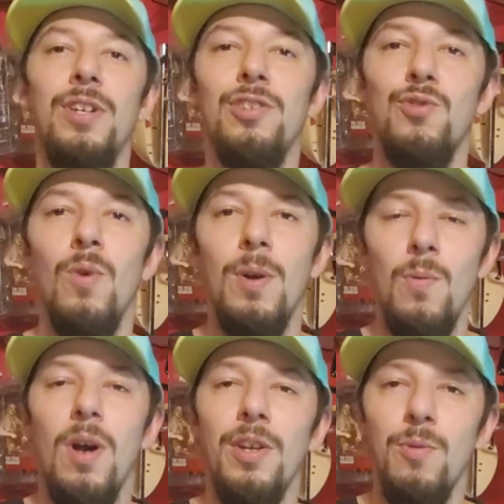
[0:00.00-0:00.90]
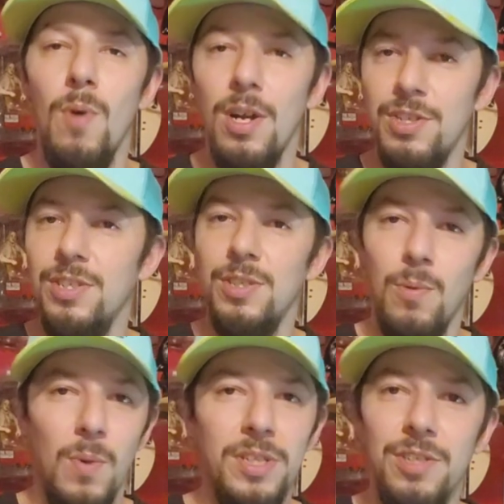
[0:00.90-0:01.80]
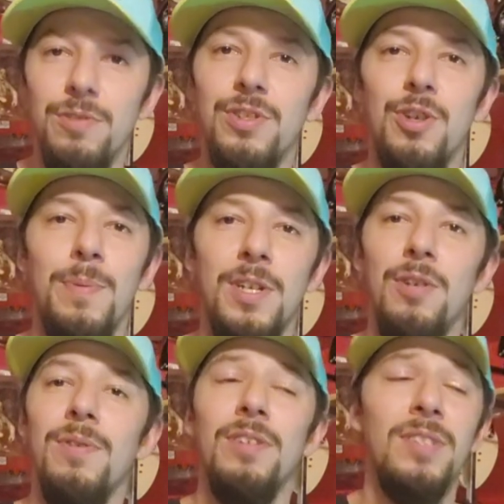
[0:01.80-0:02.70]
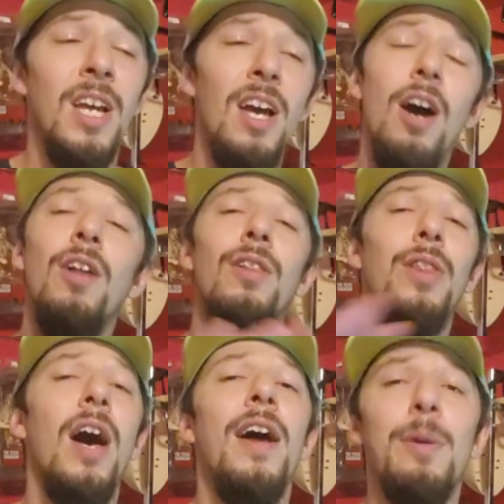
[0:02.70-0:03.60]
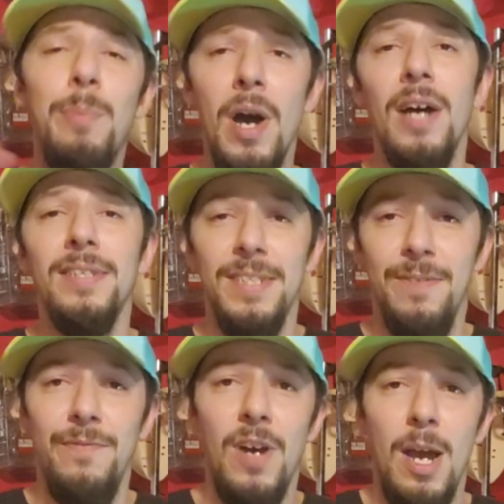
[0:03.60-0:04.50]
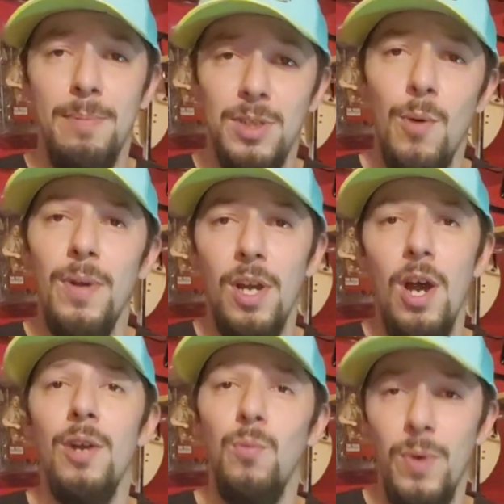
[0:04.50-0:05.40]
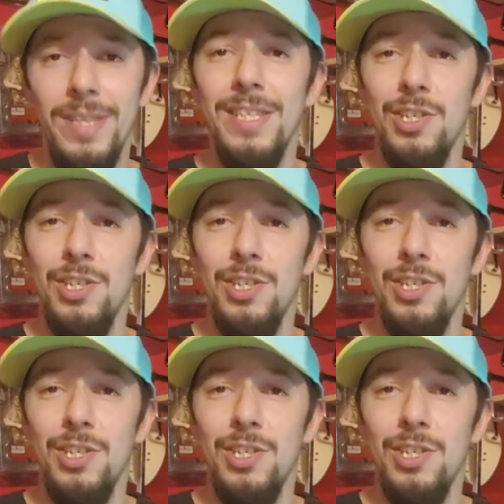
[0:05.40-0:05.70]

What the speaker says: enjoy while you watch it. So What's New Scooby-Doo? There's a lot of positive vibes going on with this